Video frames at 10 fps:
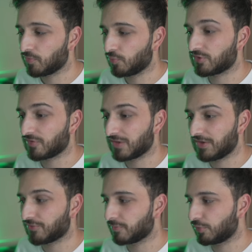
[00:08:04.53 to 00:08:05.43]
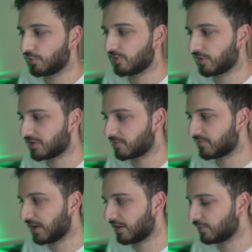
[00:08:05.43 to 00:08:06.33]
which of the different pools you want to
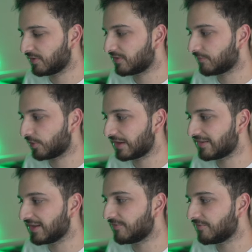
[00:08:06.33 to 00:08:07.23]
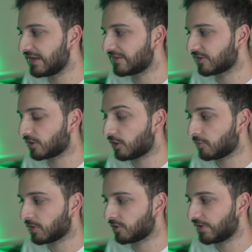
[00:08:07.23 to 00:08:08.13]
provide liquidity for. You can see the fees on the
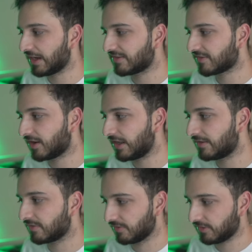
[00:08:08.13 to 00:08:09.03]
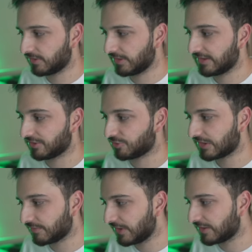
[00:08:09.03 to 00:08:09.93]
column on the right hand side. These are
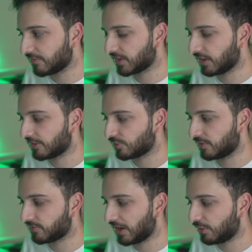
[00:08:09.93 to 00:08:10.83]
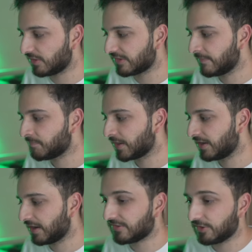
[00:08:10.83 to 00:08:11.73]
just the fees over the last 24 hours.
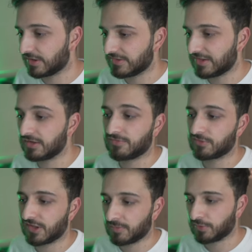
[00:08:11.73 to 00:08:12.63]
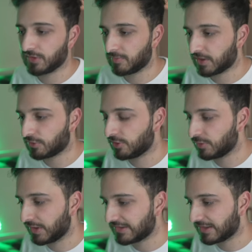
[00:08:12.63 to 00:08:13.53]
And so you can see, for example, the Bitcoin
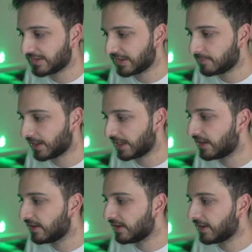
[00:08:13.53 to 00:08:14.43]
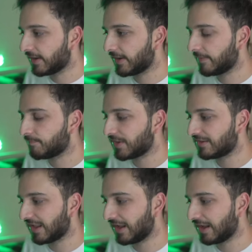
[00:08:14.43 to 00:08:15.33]
USDC pair,
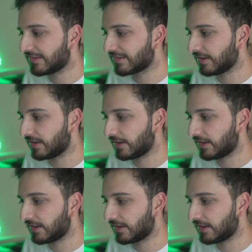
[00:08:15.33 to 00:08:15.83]
this has